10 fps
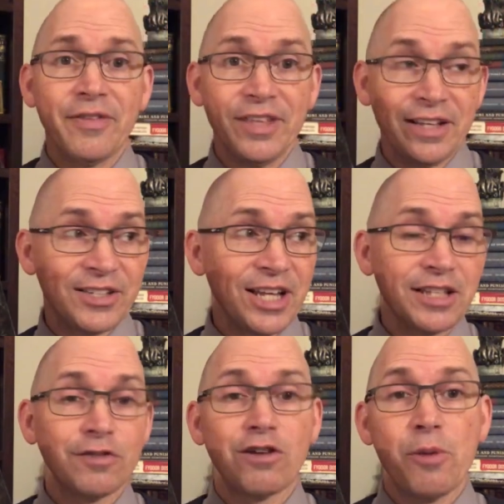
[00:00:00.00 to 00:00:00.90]
the
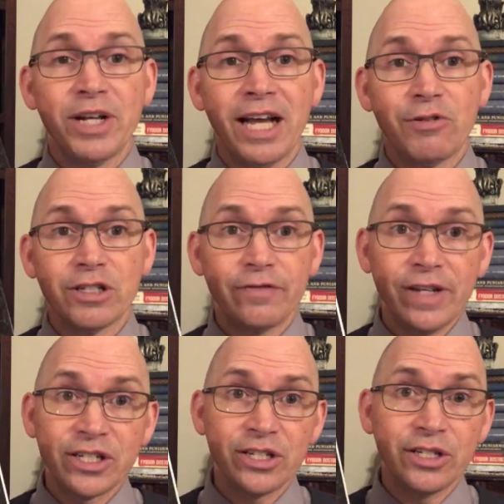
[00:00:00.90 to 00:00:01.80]
extent of Robert E. Howard's
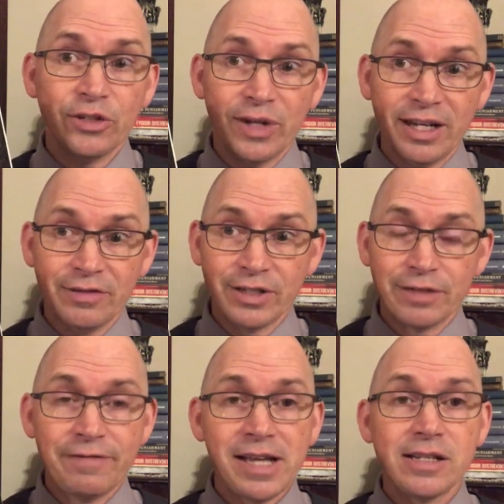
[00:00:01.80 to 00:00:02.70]
fiction. You have his
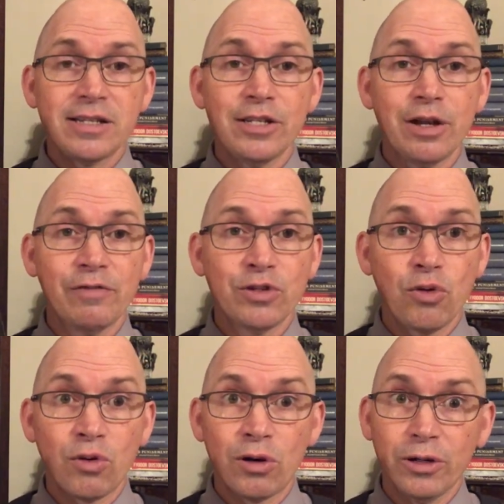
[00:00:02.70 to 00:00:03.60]
fantasy, you have his
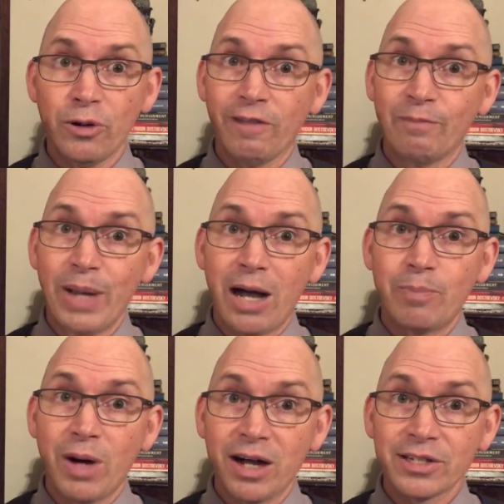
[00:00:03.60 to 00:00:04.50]
horror, you have
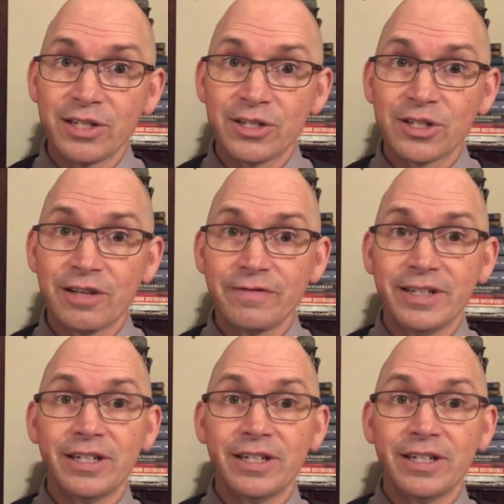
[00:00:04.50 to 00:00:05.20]
boxing stuff in